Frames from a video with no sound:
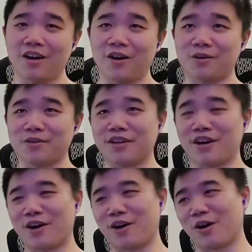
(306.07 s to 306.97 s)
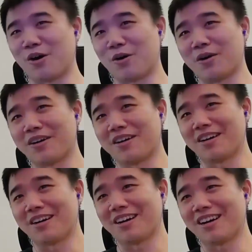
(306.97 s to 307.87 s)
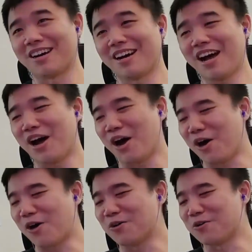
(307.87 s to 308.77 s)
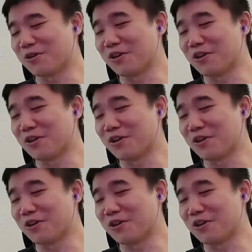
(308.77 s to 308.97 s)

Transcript: Oh on. no. Is your digital assistant? Oh